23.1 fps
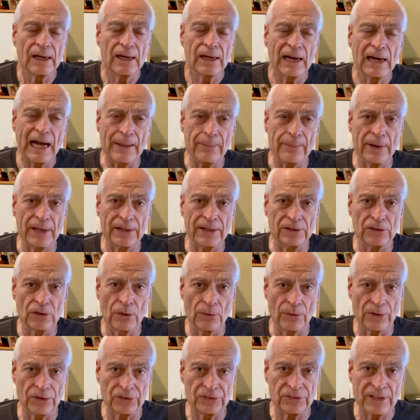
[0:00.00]
I might
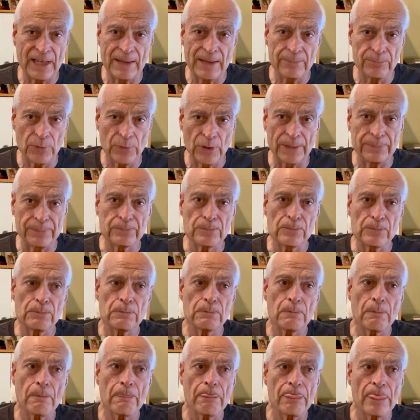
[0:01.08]
notice that, but
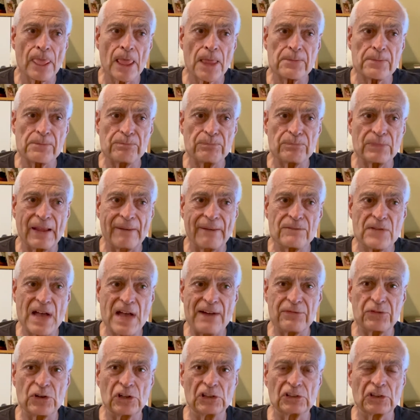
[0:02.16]

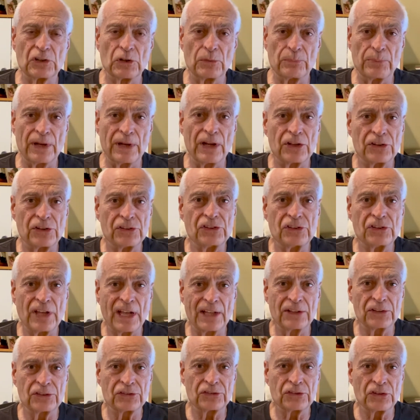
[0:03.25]
after a little bit, it
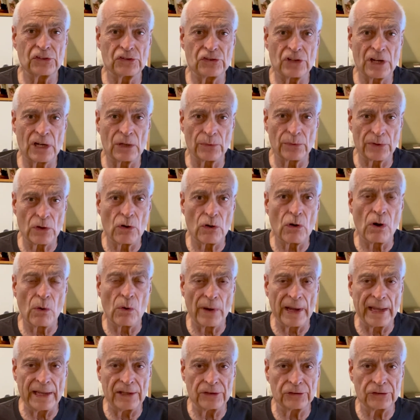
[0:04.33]
tends to generally go away.